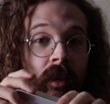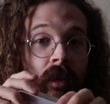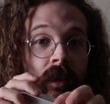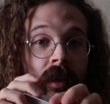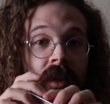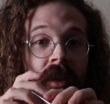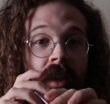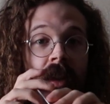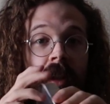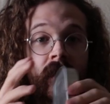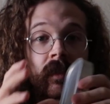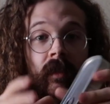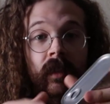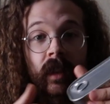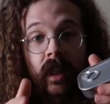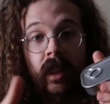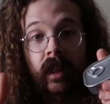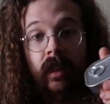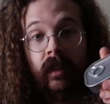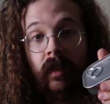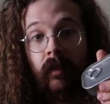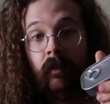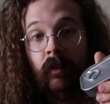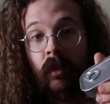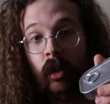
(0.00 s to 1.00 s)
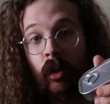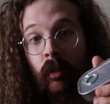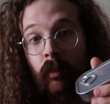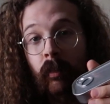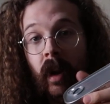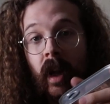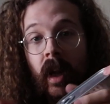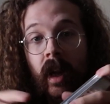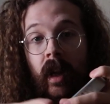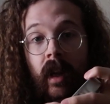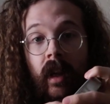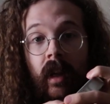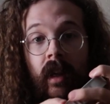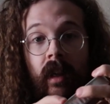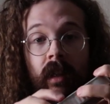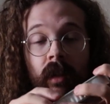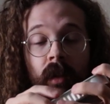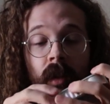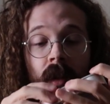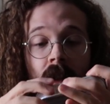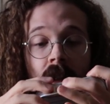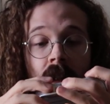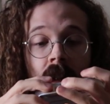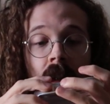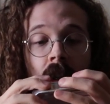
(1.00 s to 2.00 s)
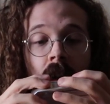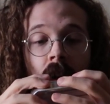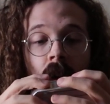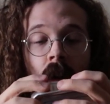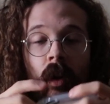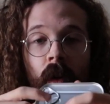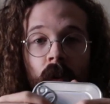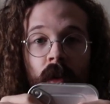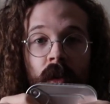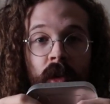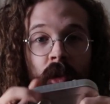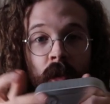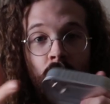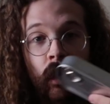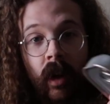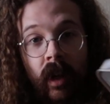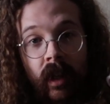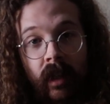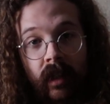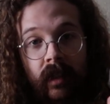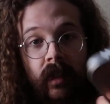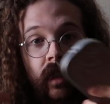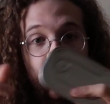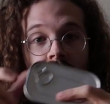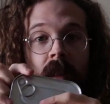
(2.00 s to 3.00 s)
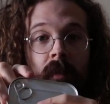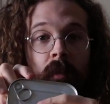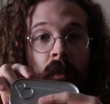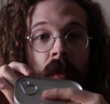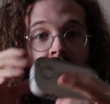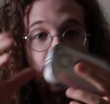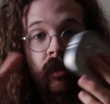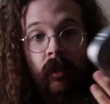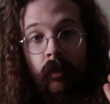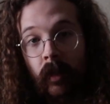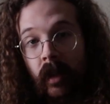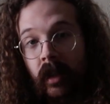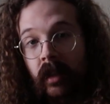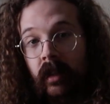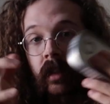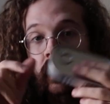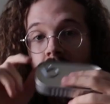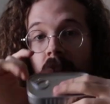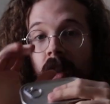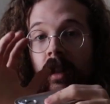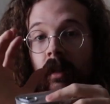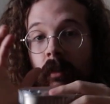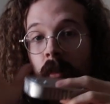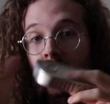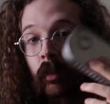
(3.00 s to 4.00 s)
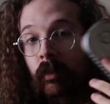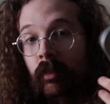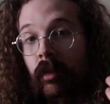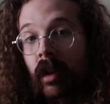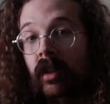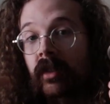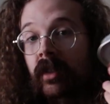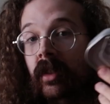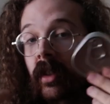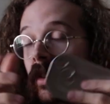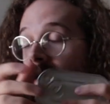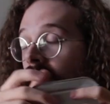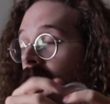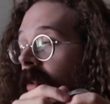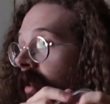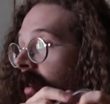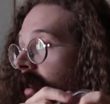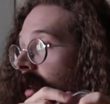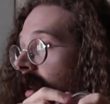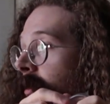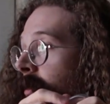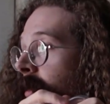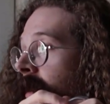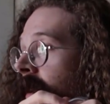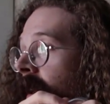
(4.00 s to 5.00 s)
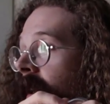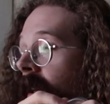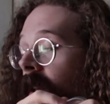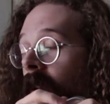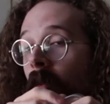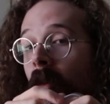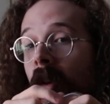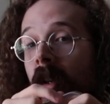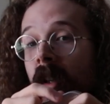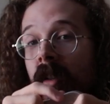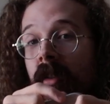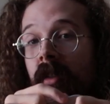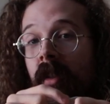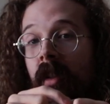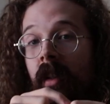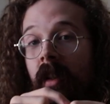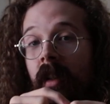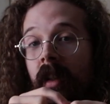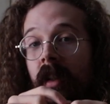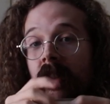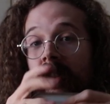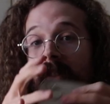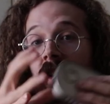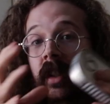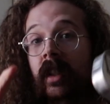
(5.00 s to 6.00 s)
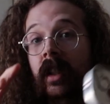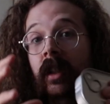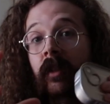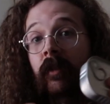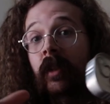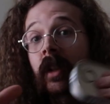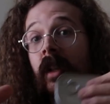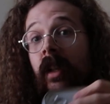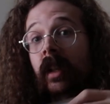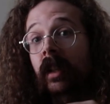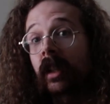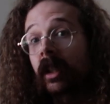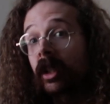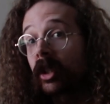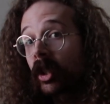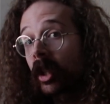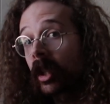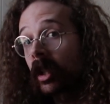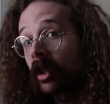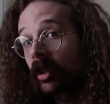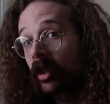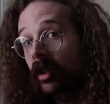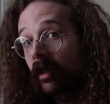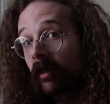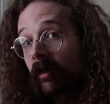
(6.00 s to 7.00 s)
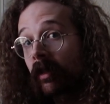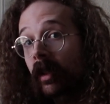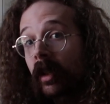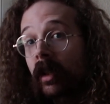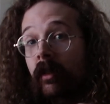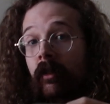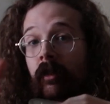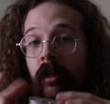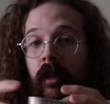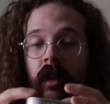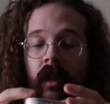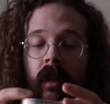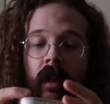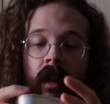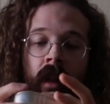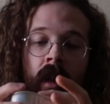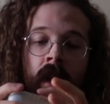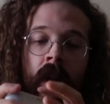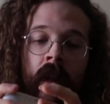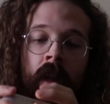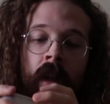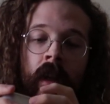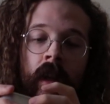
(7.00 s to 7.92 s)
Instead of letting them go bad, or drying them, or fermenting them, or processing them in any way that's gonna like significantly change the flavor,